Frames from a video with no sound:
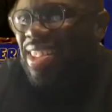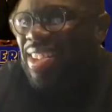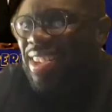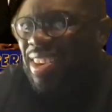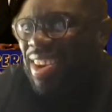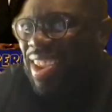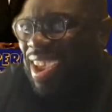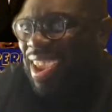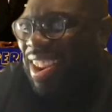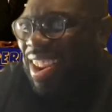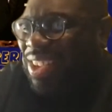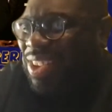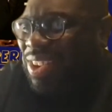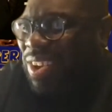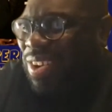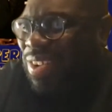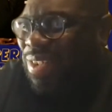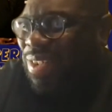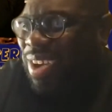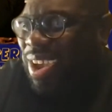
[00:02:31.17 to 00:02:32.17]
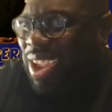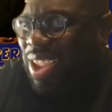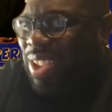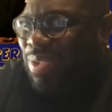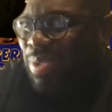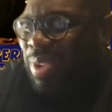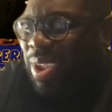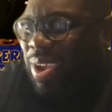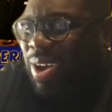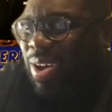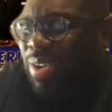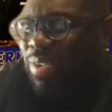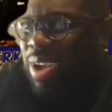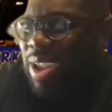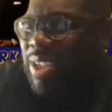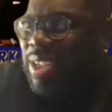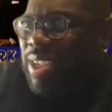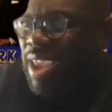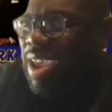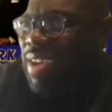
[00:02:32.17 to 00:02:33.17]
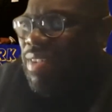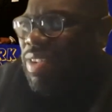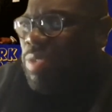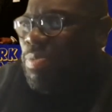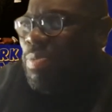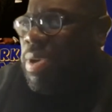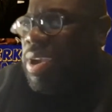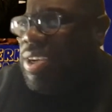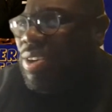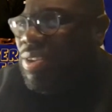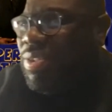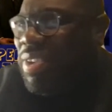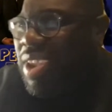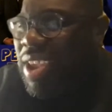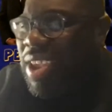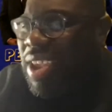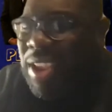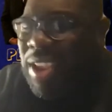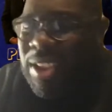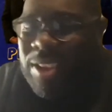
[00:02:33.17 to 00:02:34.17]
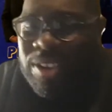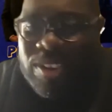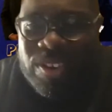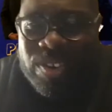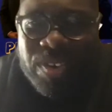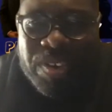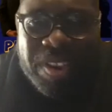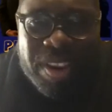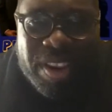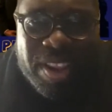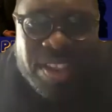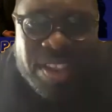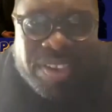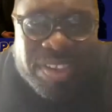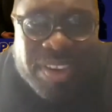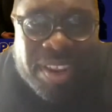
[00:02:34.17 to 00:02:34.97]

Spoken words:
tonight, as always, we always have a special guest joining us.